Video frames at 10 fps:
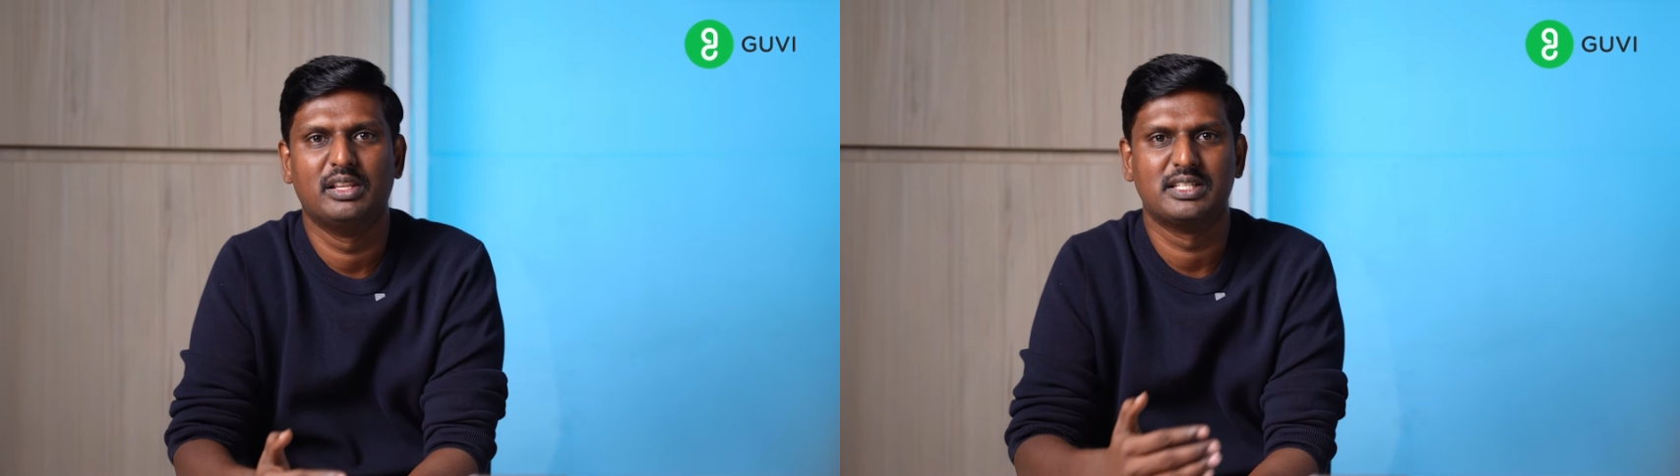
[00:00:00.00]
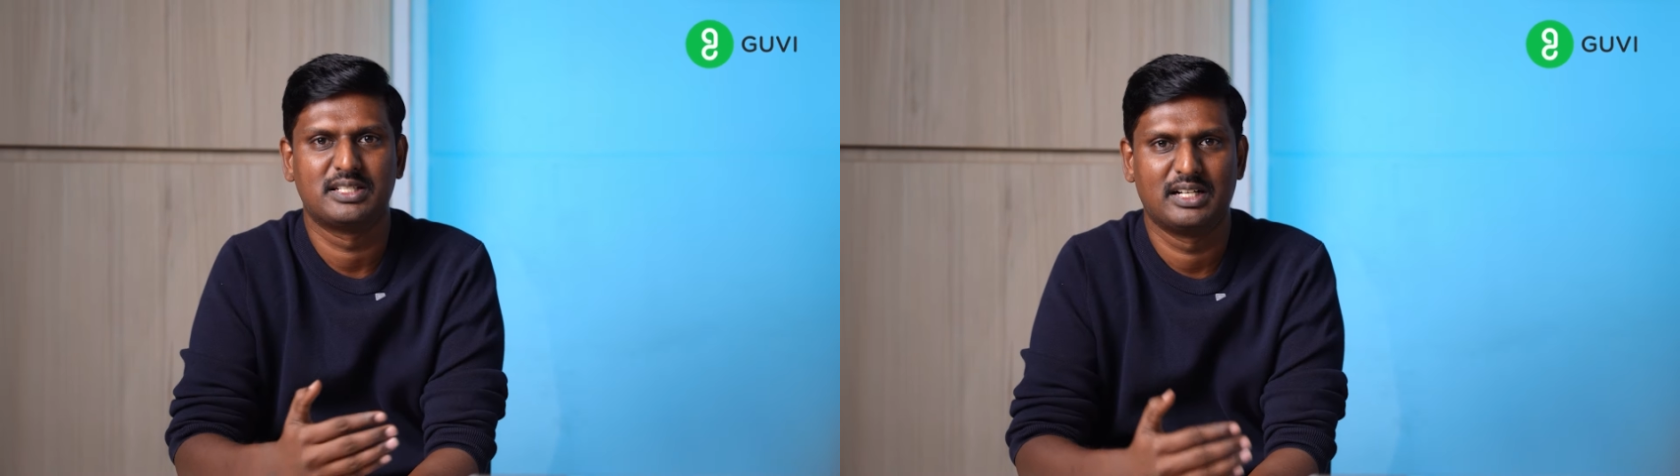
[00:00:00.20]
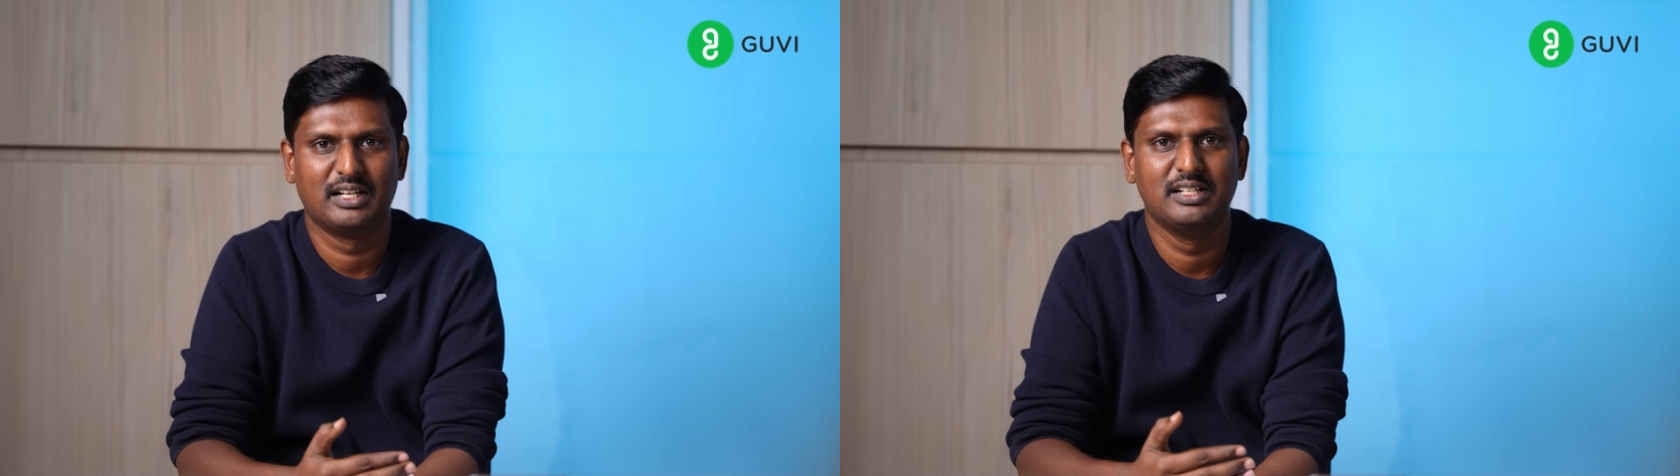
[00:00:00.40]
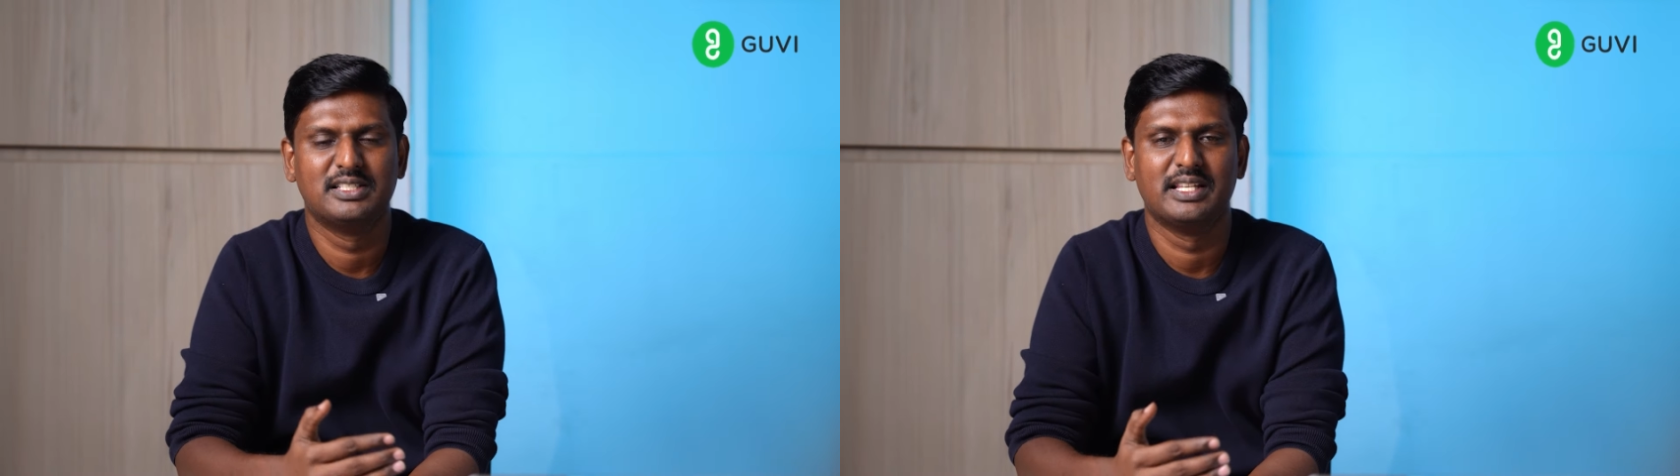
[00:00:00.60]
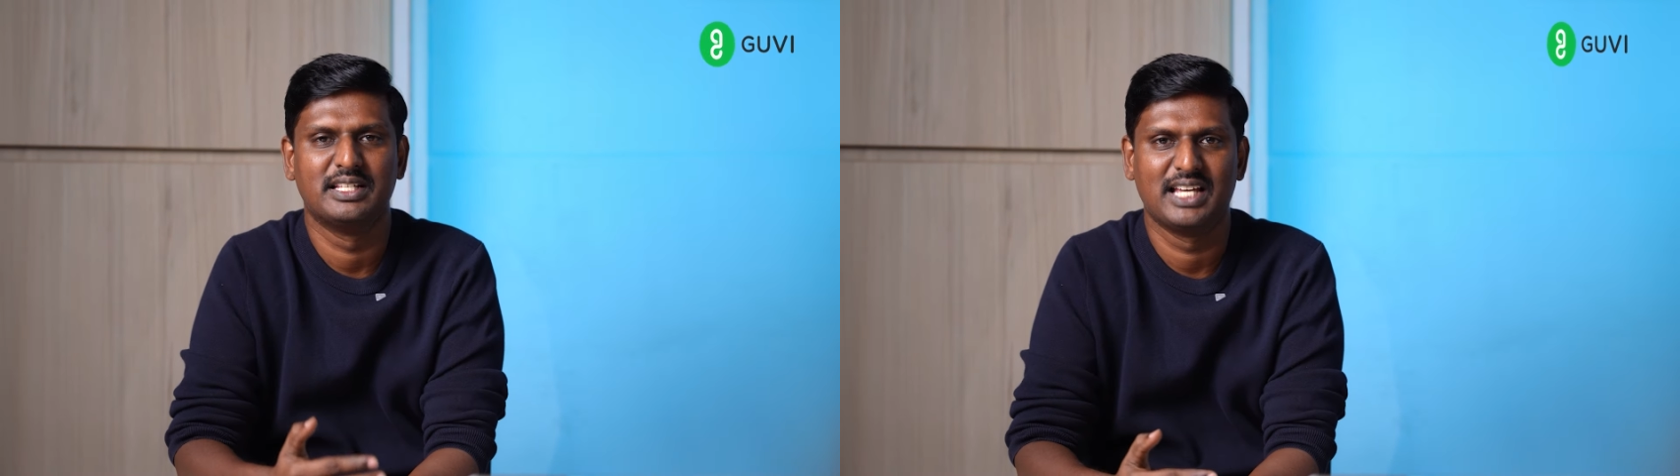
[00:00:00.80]
the struggles
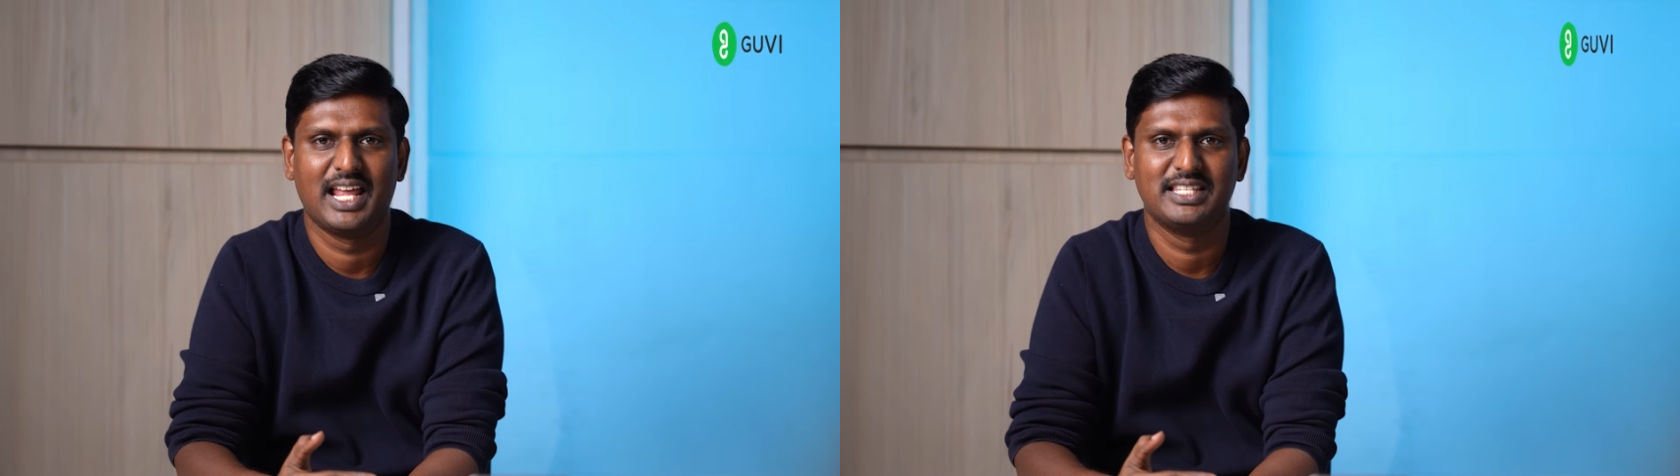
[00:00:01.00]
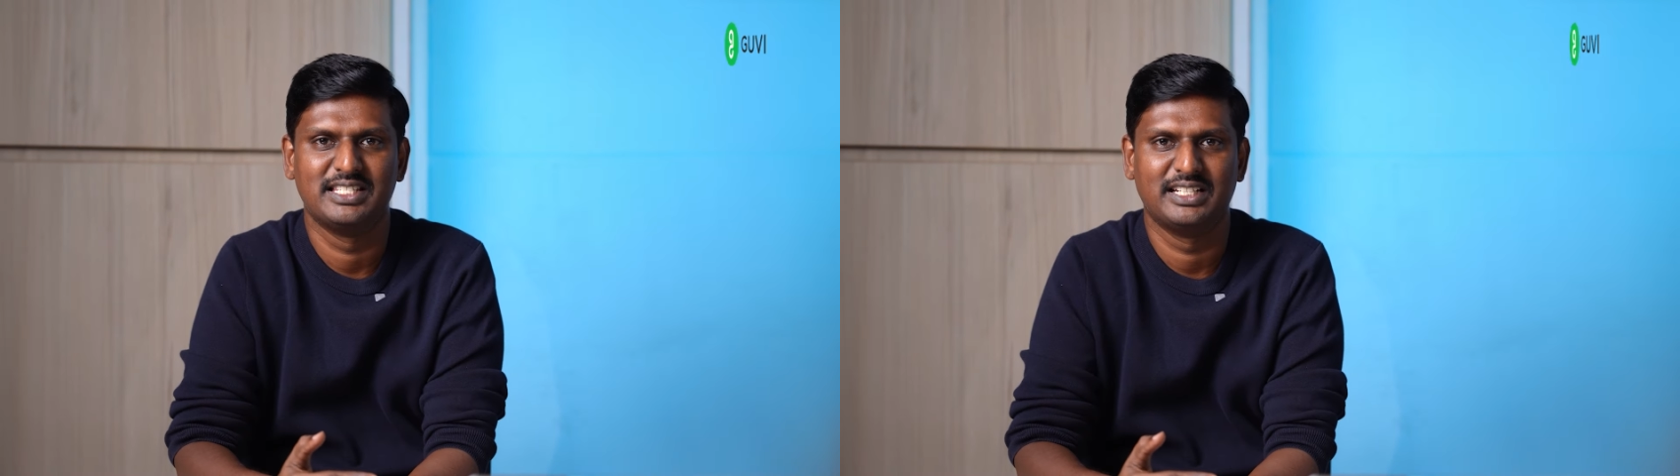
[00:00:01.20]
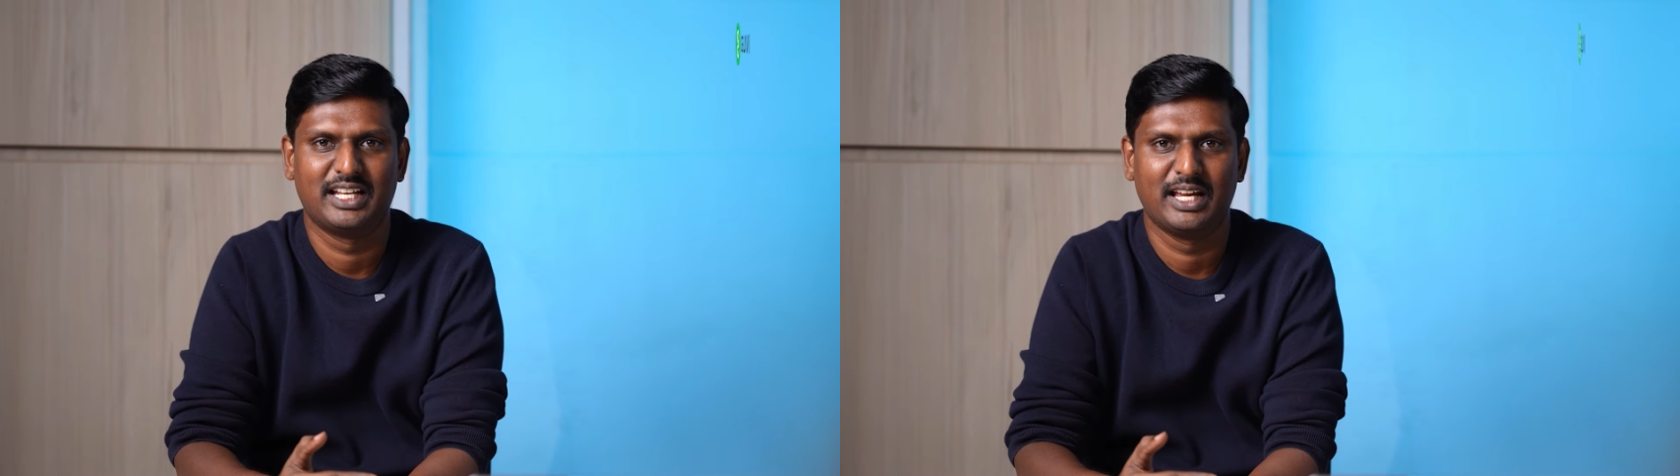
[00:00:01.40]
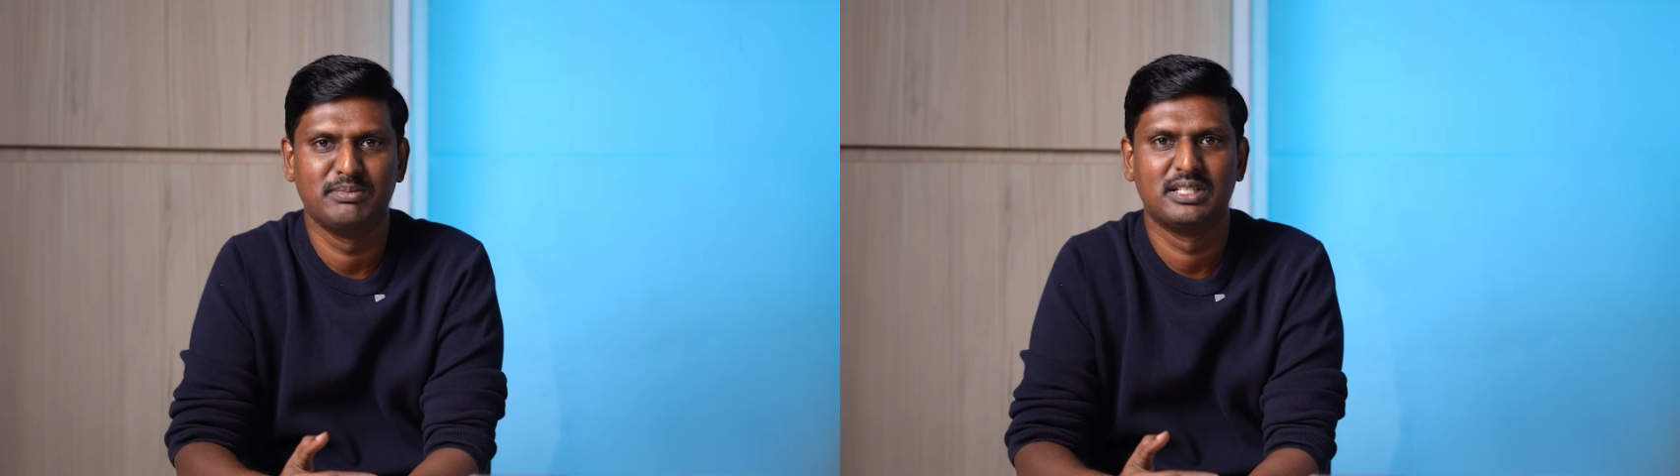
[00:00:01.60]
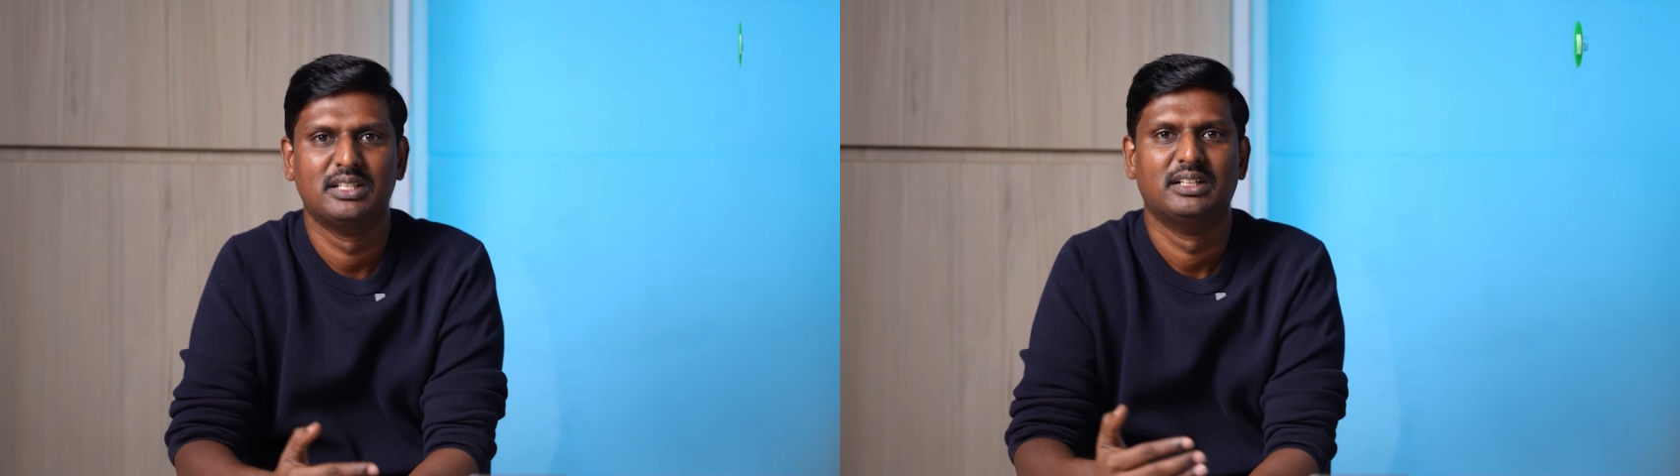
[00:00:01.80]
and the challenging times